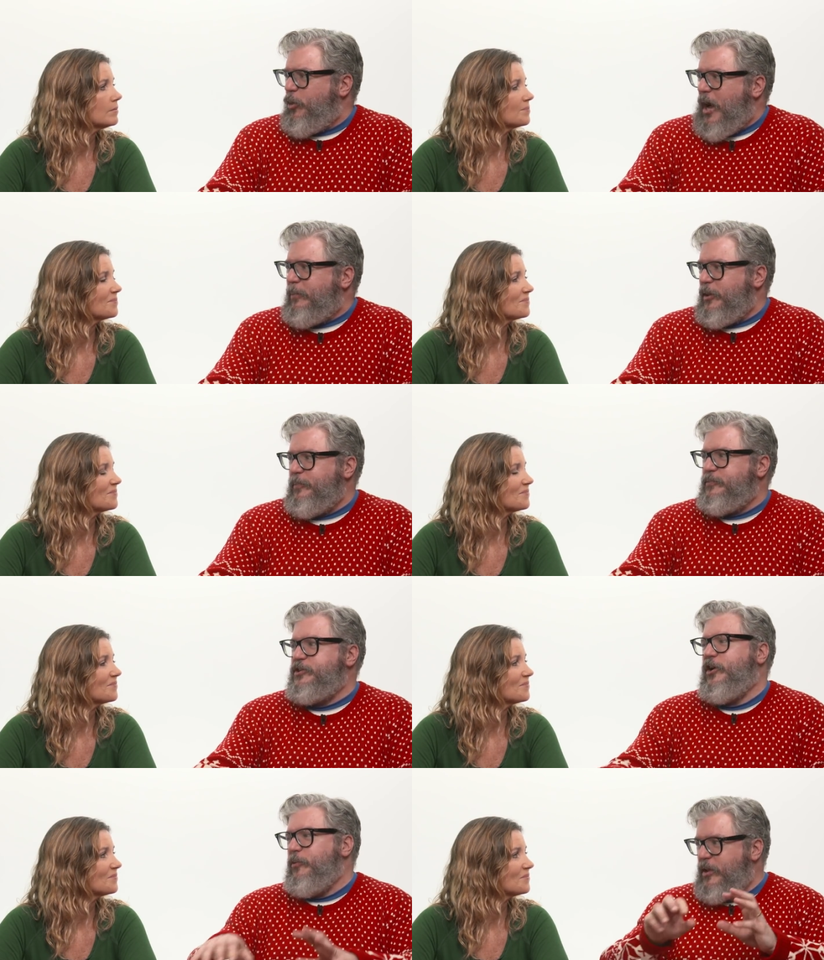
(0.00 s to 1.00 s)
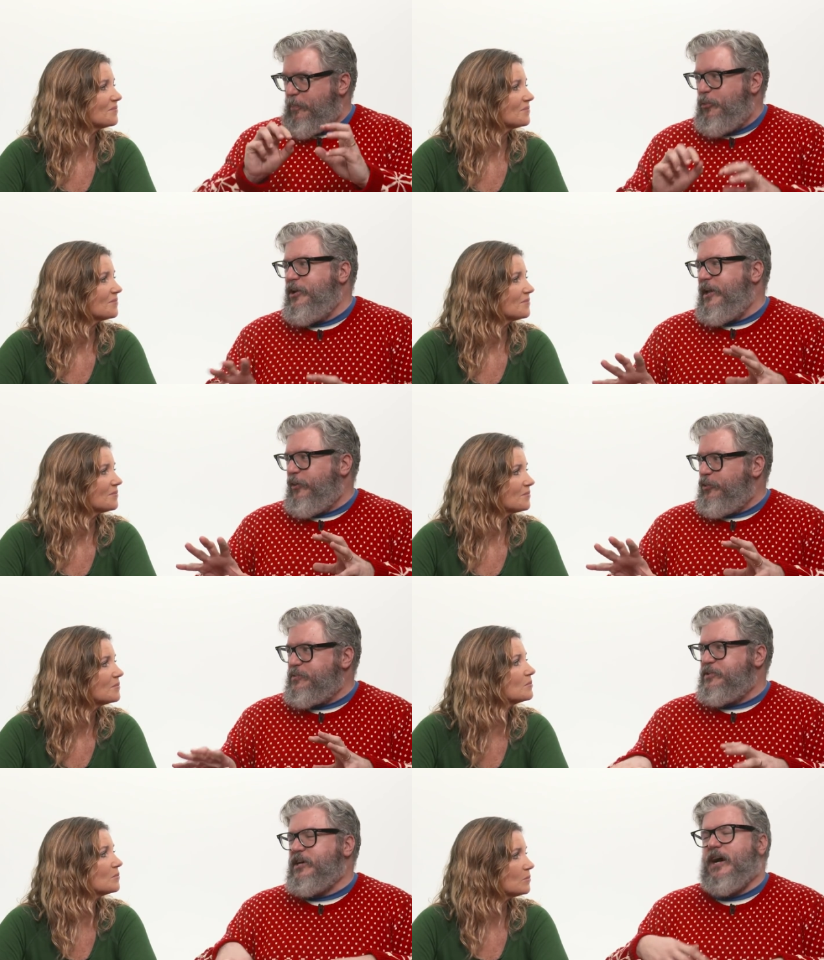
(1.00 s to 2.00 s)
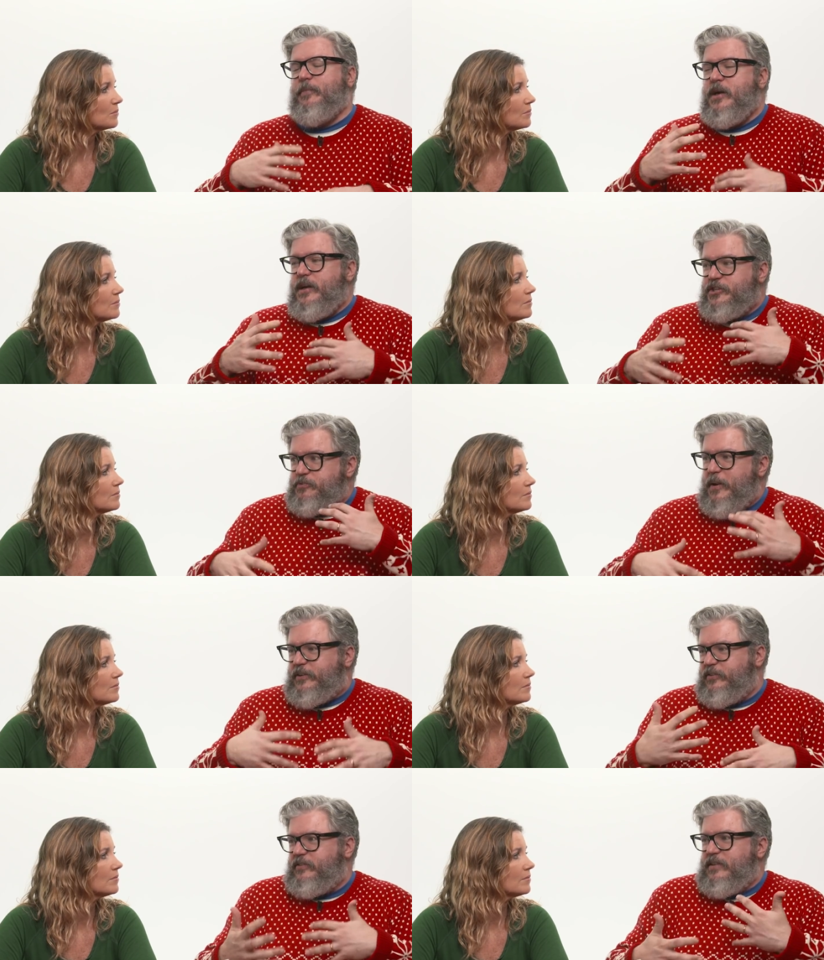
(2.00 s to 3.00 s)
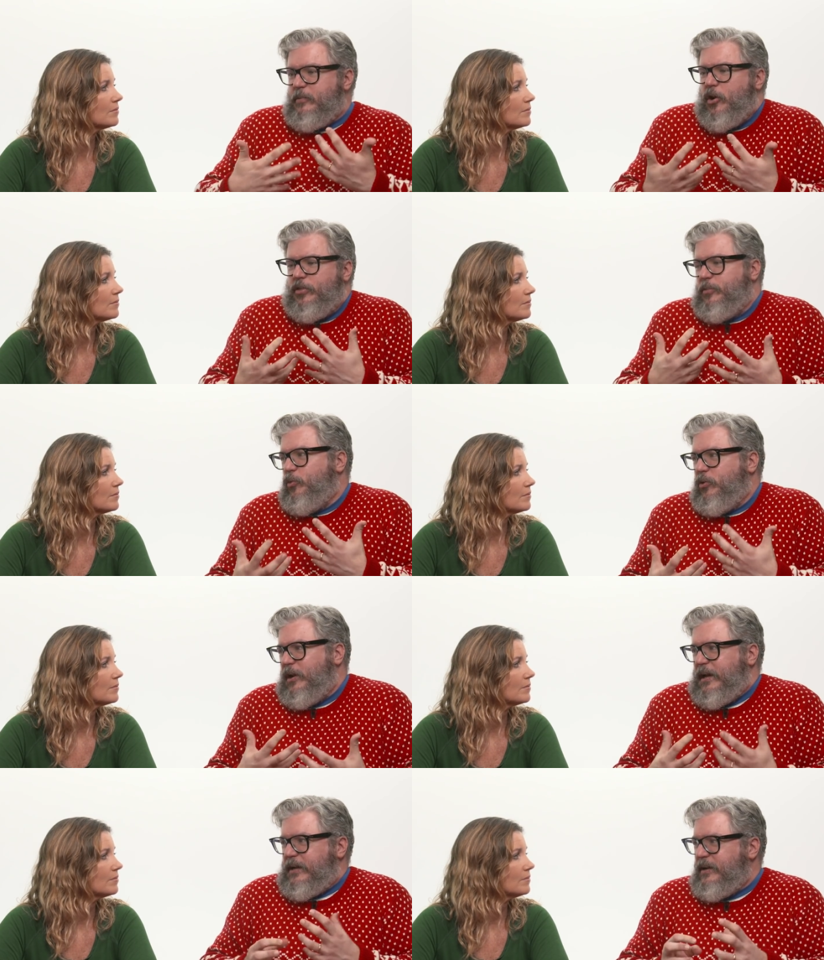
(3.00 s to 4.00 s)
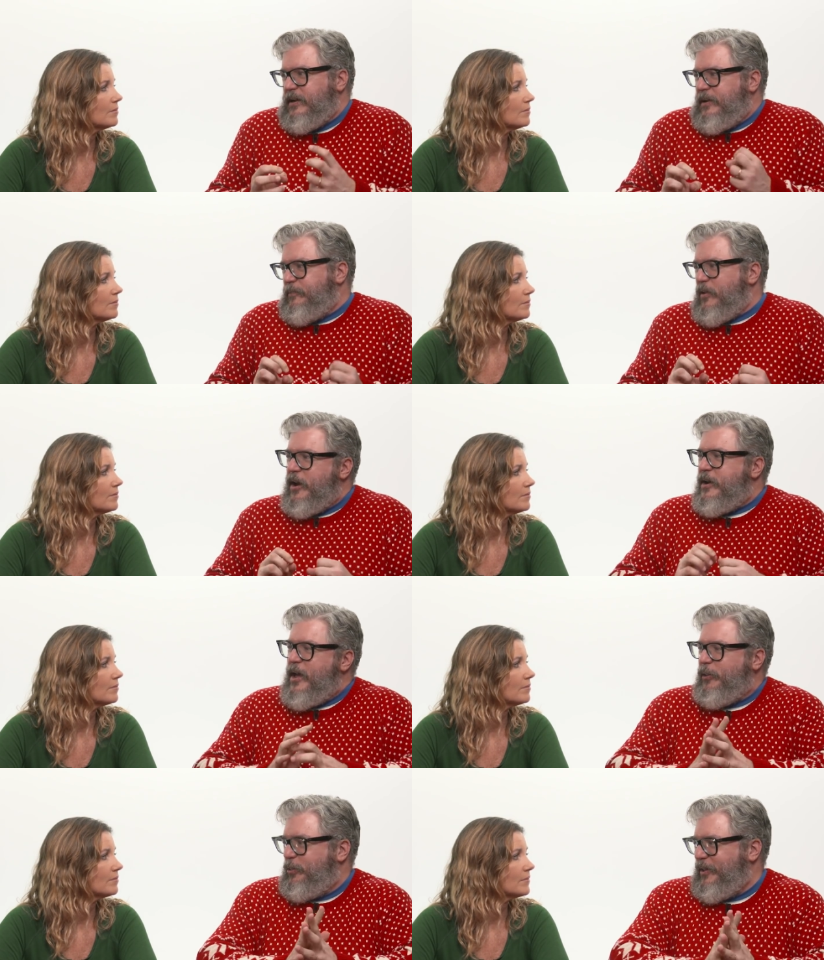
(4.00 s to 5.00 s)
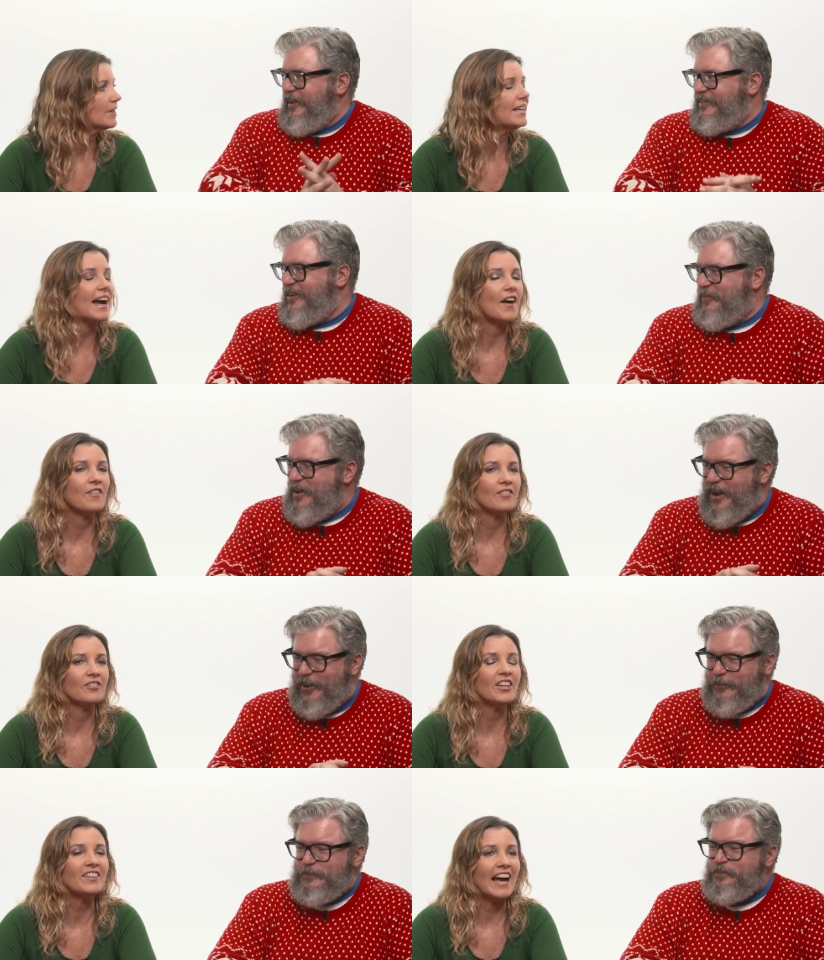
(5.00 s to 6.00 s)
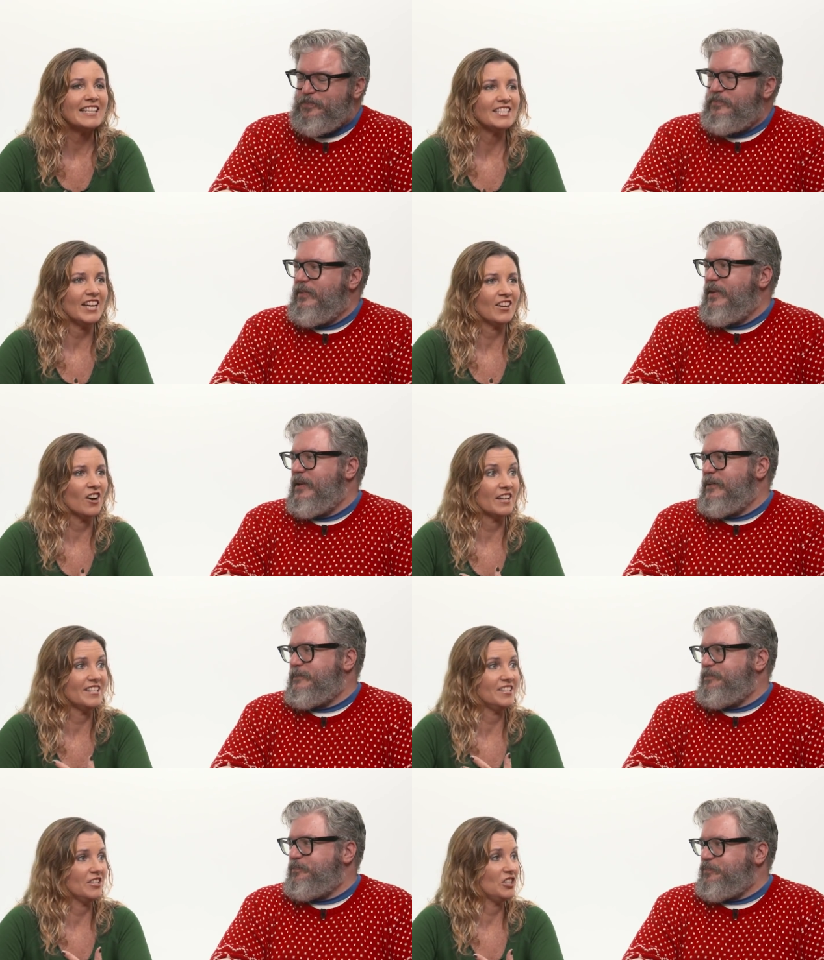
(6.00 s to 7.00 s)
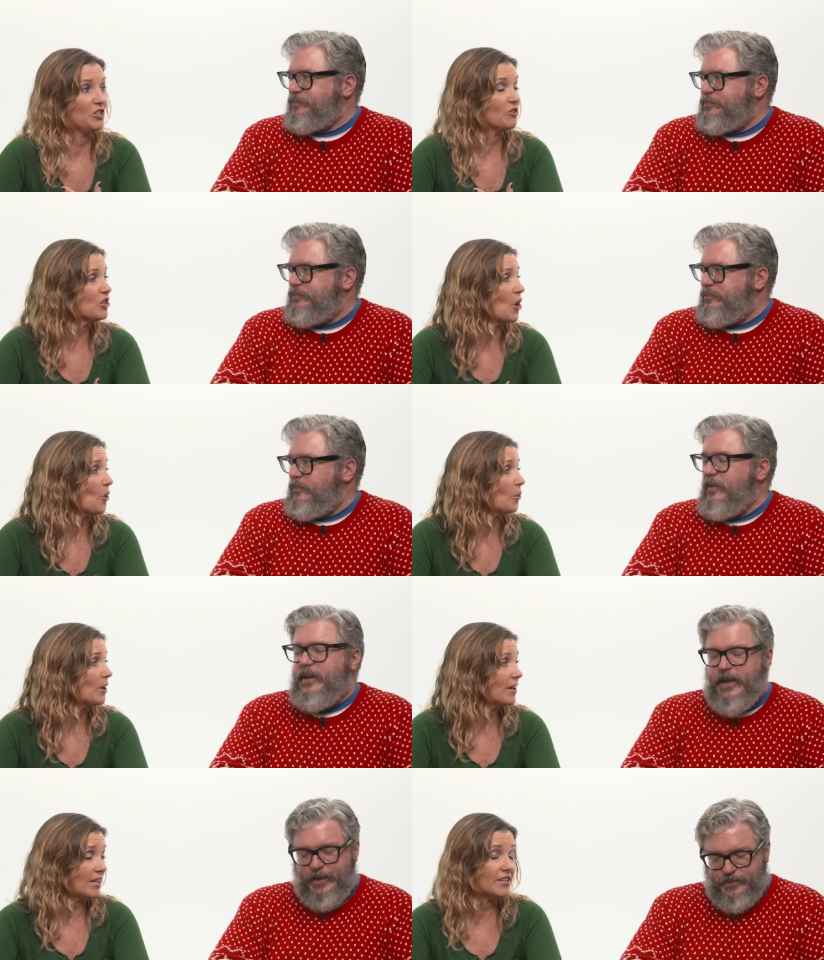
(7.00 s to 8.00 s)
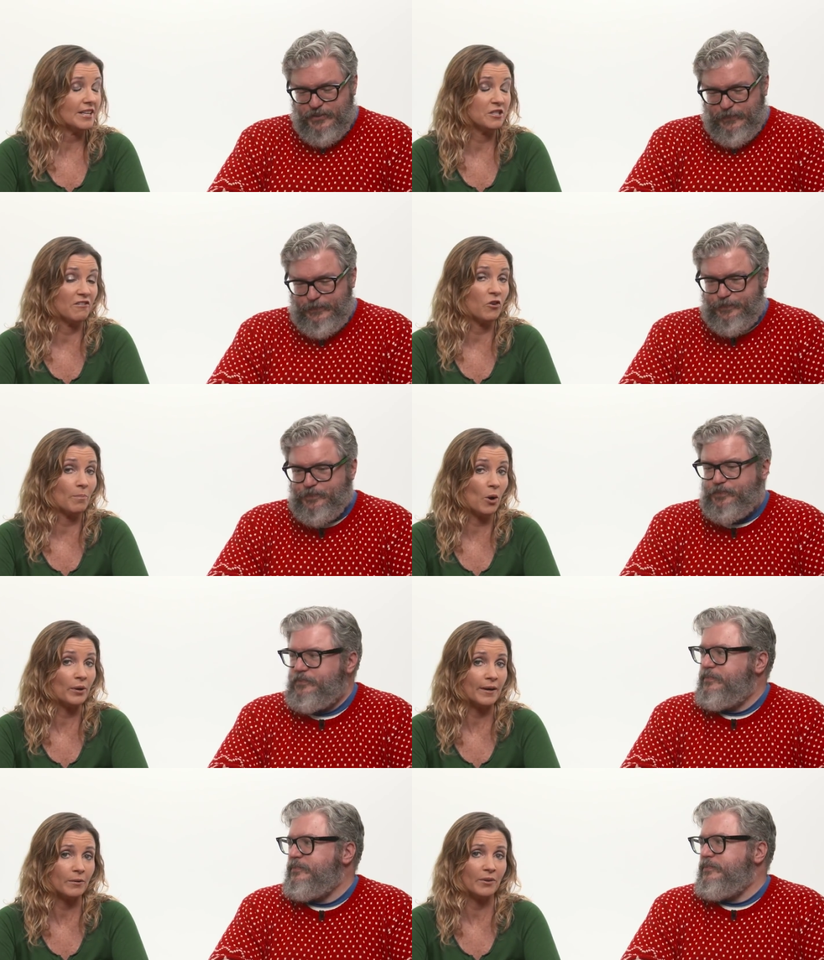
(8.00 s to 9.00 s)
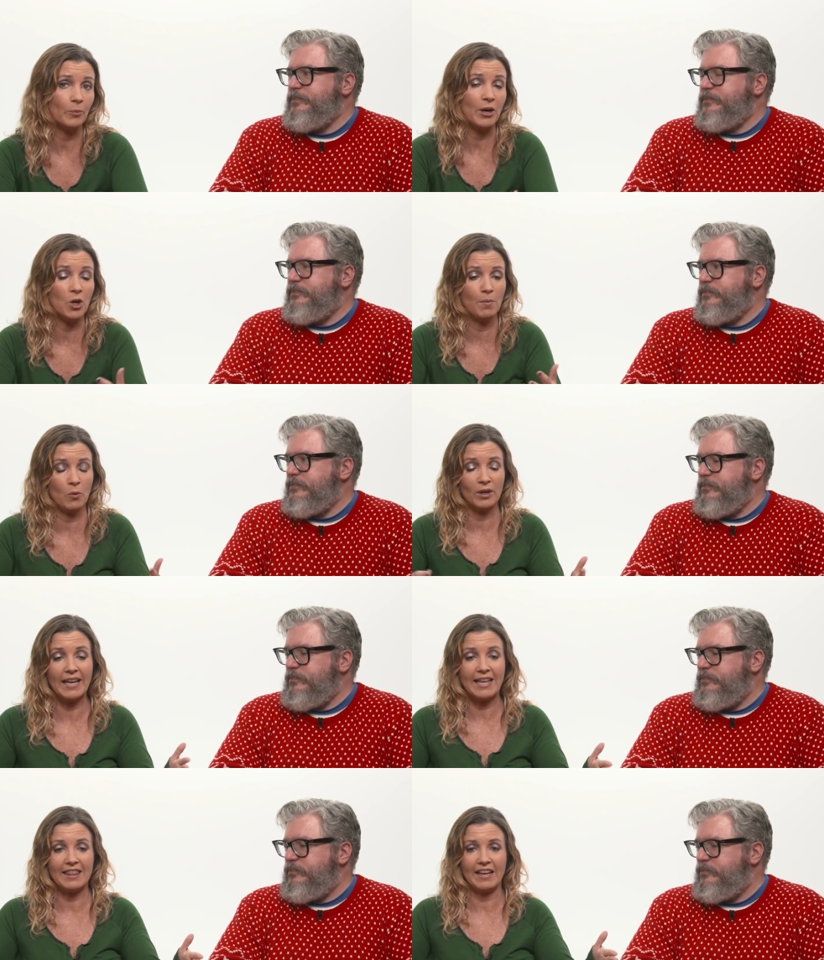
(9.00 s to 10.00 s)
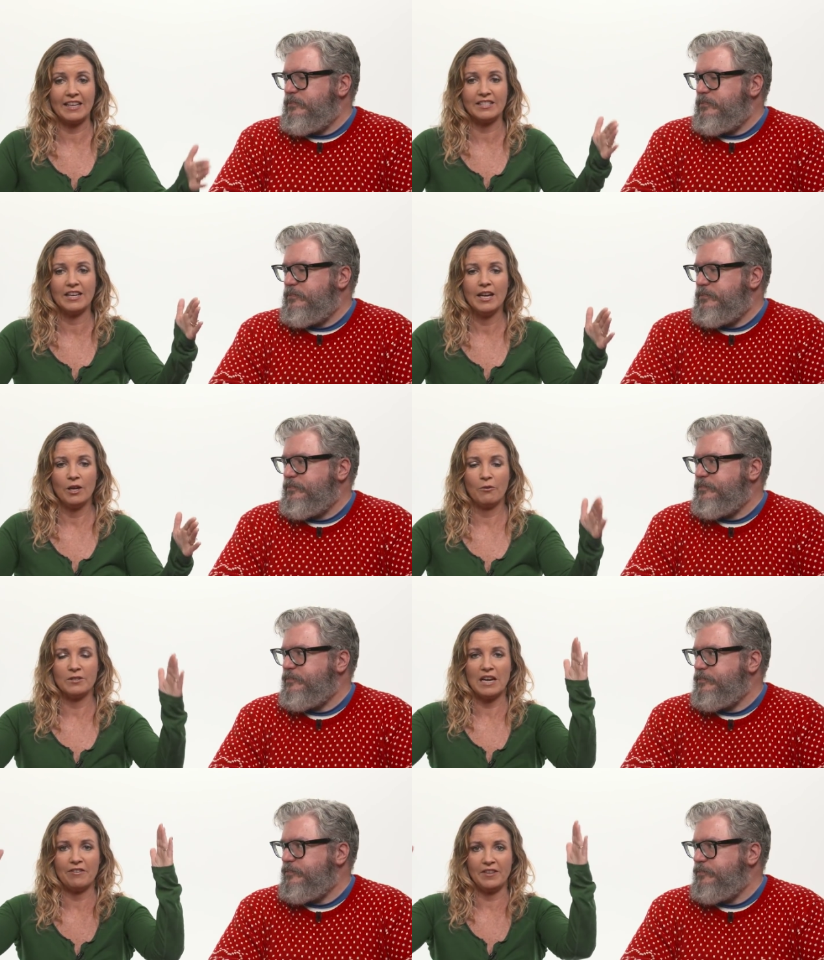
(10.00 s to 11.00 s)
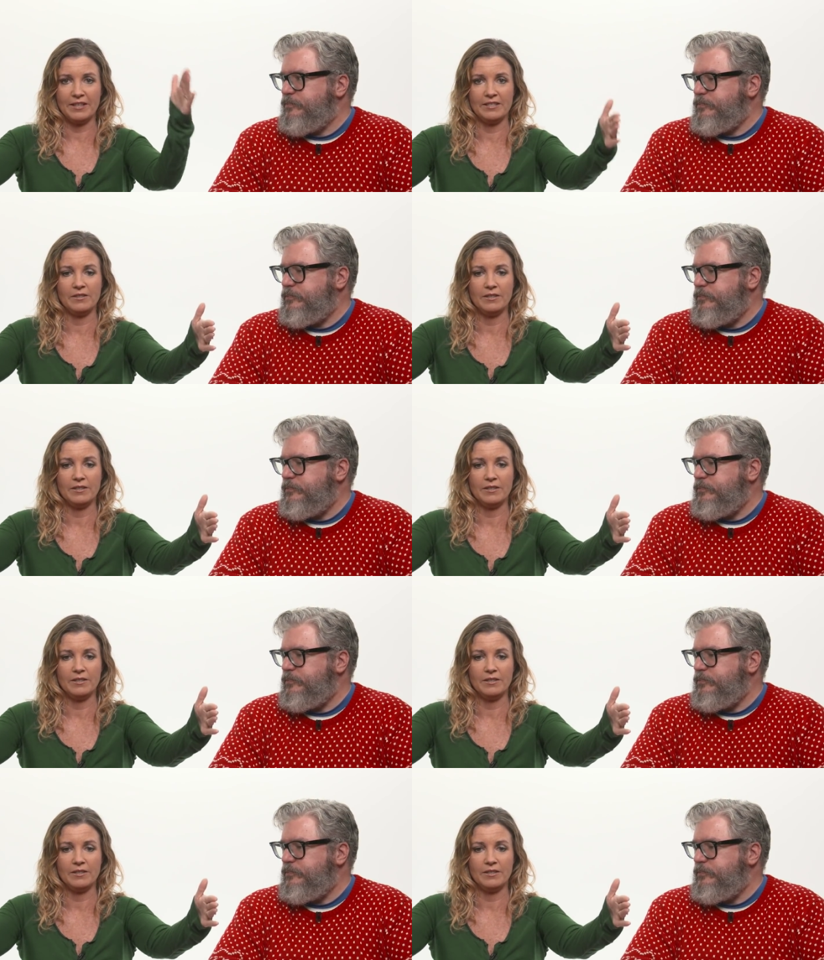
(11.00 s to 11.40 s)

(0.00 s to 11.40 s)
Speaker 1: problems, you know, yeah, putting it at Christmas mm -hmm. time just makes it seem all the more like unhealthy yeah, somehow. the
Speaker 2: lights take on a sinister tone, yes. a, sense of foreboding. I mean, the way Kubrick would light things, of course, everything is